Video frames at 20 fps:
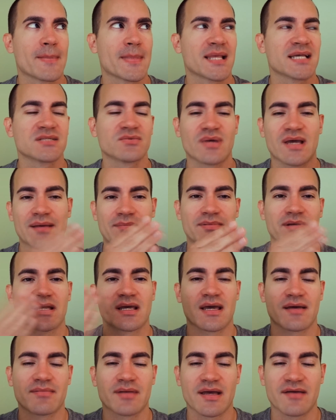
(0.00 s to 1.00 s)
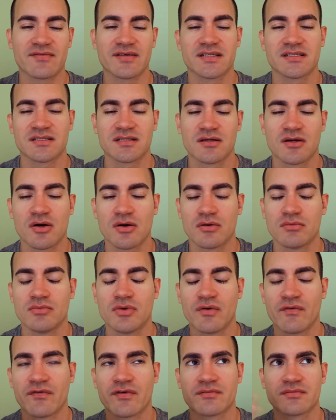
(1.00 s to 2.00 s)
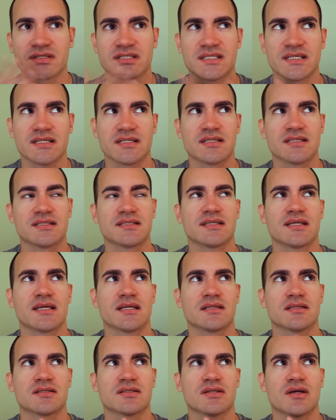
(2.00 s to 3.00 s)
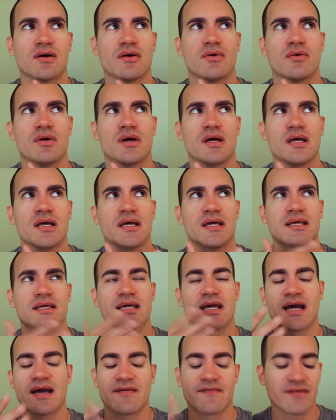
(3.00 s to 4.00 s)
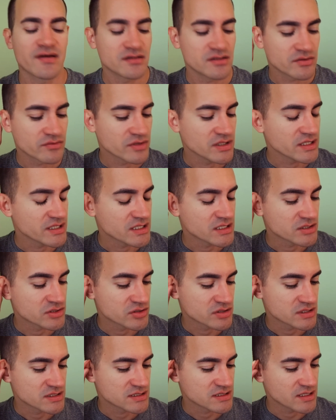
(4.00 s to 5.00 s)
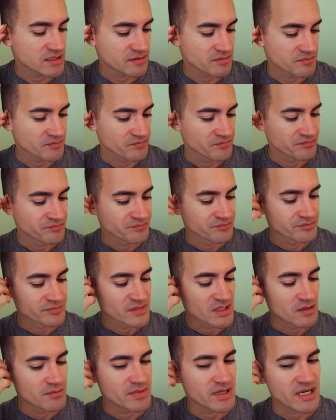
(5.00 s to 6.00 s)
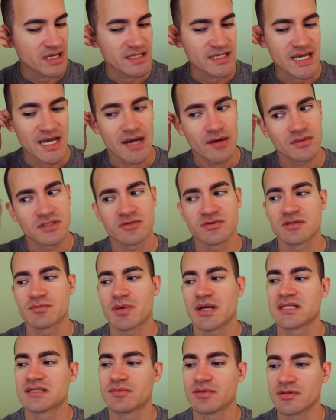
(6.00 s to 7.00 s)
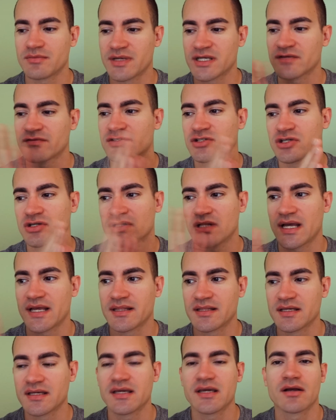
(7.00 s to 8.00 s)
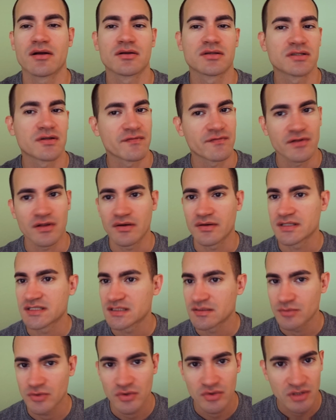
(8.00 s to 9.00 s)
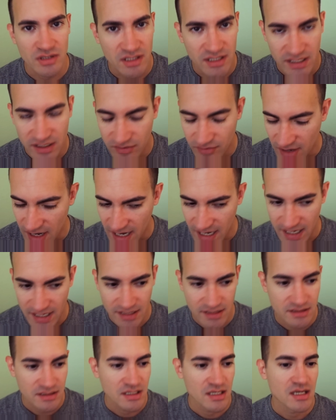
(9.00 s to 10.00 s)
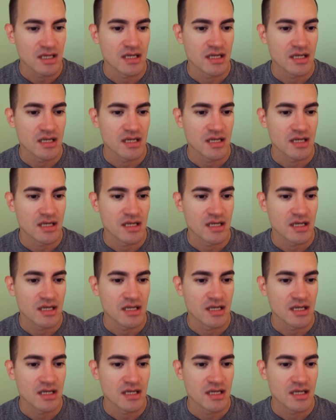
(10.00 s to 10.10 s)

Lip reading: because we kept having to go move from scene to scene, so yeah, I found it really interesting, but yeah, I was responsible in making sure, like, the gears are flowing smoothly, right,